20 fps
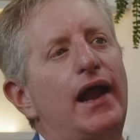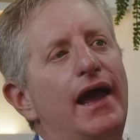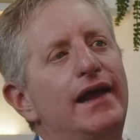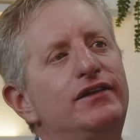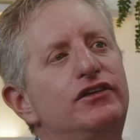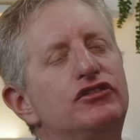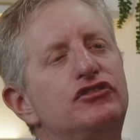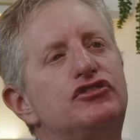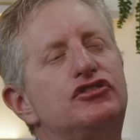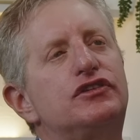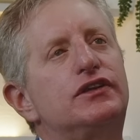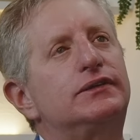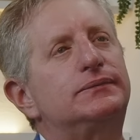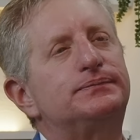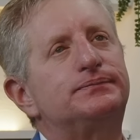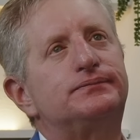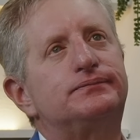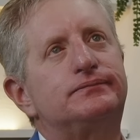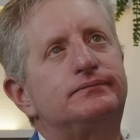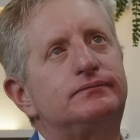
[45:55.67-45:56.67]
I just,
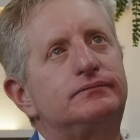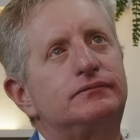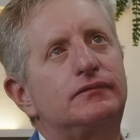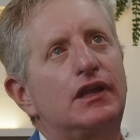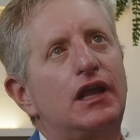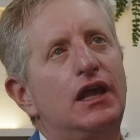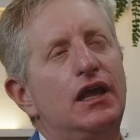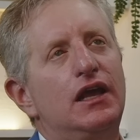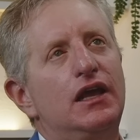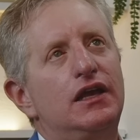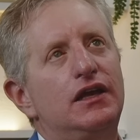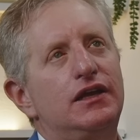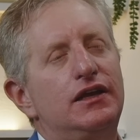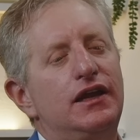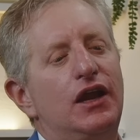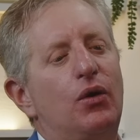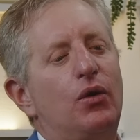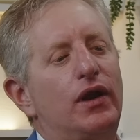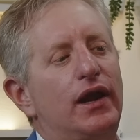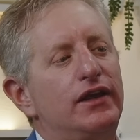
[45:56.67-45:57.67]

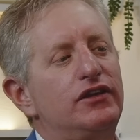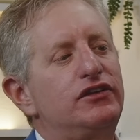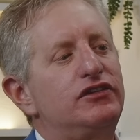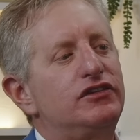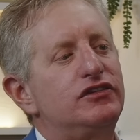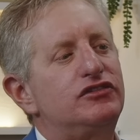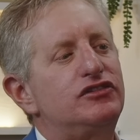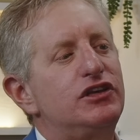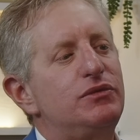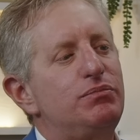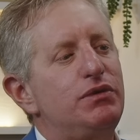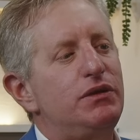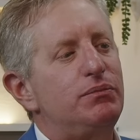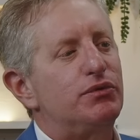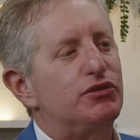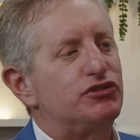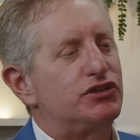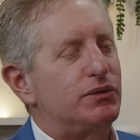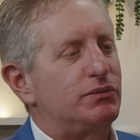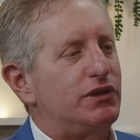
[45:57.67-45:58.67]
when I see
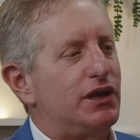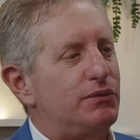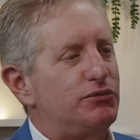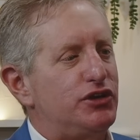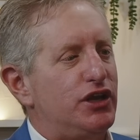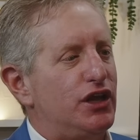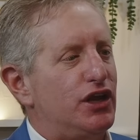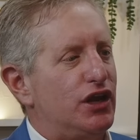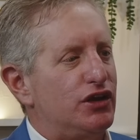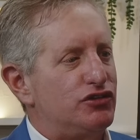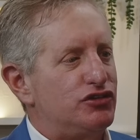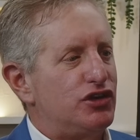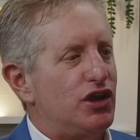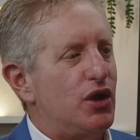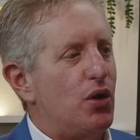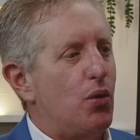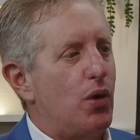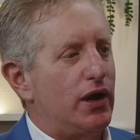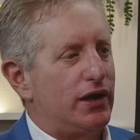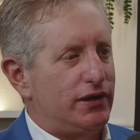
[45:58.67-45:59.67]
people sometimes go on
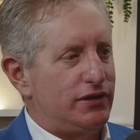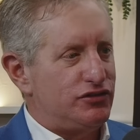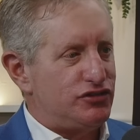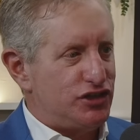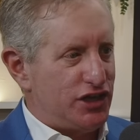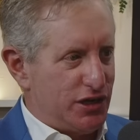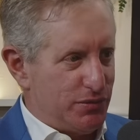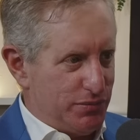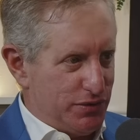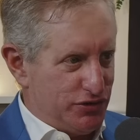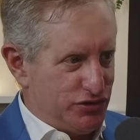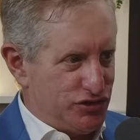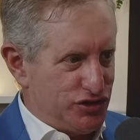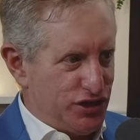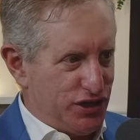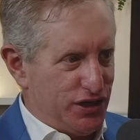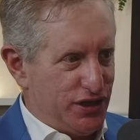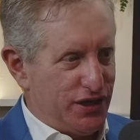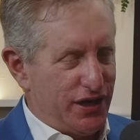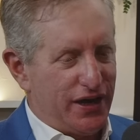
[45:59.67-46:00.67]

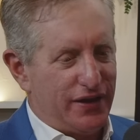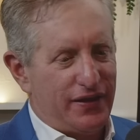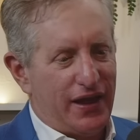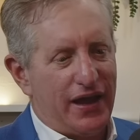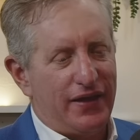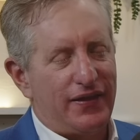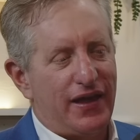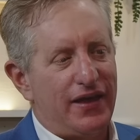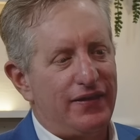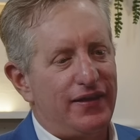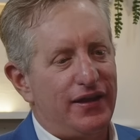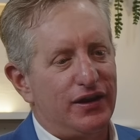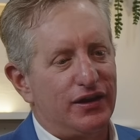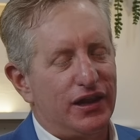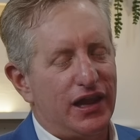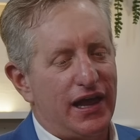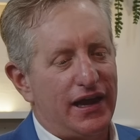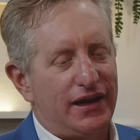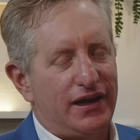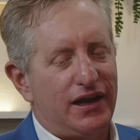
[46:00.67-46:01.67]
CNBC, and they're
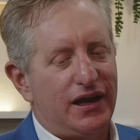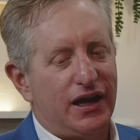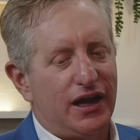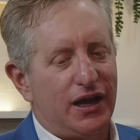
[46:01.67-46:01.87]
like